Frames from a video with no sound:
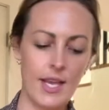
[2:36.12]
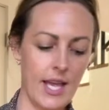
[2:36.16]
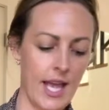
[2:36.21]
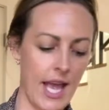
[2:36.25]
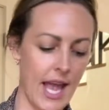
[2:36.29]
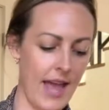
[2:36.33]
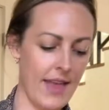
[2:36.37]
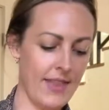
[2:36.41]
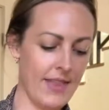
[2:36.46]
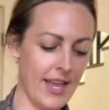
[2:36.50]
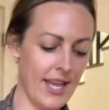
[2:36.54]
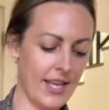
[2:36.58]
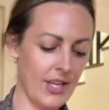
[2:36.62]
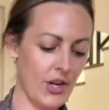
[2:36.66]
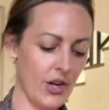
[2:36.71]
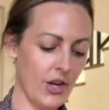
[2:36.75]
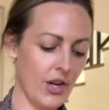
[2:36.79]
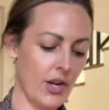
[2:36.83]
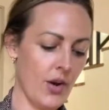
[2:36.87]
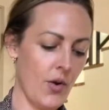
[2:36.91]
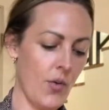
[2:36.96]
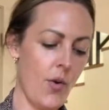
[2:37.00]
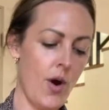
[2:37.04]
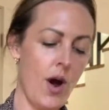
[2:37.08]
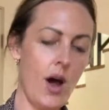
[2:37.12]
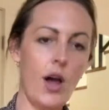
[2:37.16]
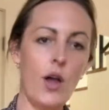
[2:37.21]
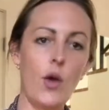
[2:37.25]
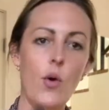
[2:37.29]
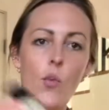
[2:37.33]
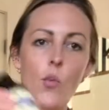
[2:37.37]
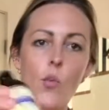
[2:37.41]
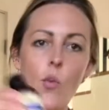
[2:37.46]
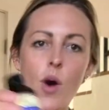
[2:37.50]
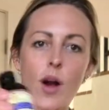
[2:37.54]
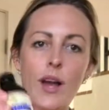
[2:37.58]
And then you're going to want
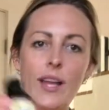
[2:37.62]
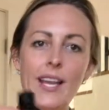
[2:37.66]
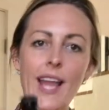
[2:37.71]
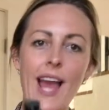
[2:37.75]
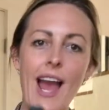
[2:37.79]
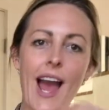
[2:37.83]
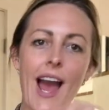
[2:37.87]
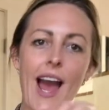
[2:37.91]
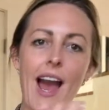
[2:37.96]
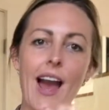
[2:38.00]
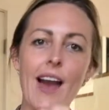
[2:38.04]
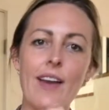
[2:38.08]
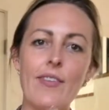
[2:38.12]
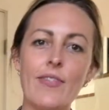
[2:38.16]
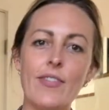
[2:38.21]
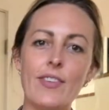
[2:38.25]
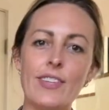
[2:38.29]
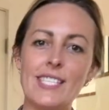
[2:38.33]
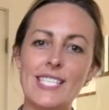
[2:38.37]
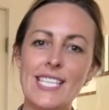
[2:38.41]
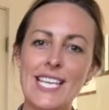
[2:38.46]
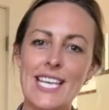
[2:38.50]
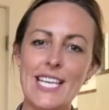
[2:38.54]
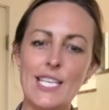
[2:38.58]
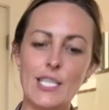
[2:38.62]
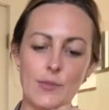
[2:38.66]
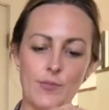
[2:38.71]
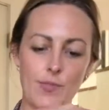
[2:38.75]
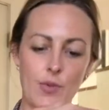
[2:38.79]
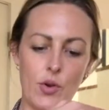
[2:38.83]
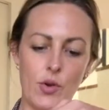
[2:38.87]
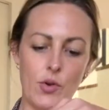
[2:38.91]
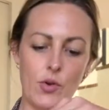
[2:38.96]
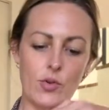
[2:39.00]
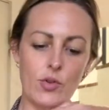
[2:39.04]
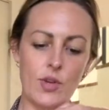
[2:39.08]
1/2 a
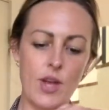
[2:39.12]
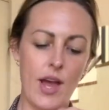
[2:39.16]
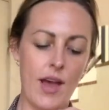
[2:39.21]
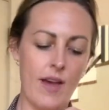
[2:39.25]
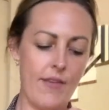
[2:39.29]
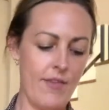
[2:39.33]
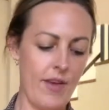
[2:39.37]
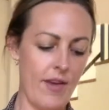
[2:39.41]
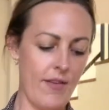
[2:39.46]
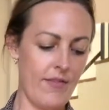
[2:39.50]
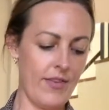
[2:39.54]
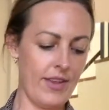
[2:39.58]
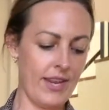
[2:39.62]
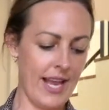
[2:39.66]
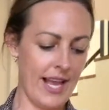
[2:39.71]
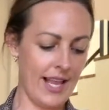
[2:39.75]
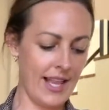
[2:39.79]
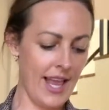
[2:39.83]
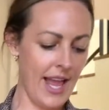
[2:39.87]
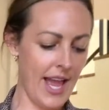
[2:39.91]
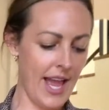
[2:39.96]
teaspoon of vanilla